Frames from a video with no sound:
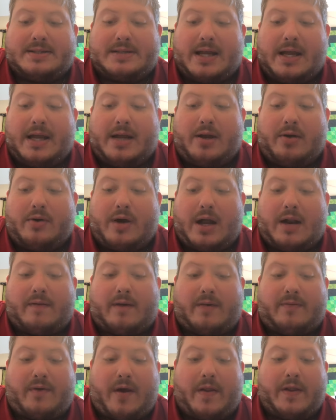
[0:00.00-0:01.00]
saying, O God of
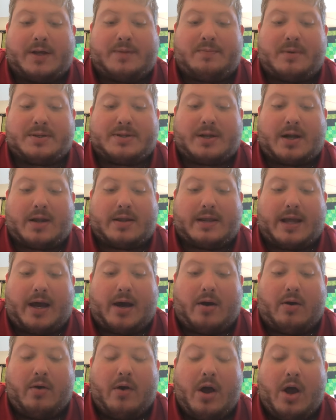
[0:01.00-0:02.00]
our fathers, blessed art
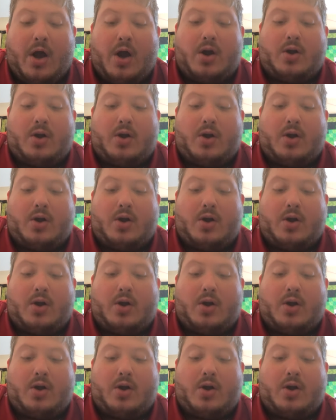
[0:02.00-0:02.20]
thou.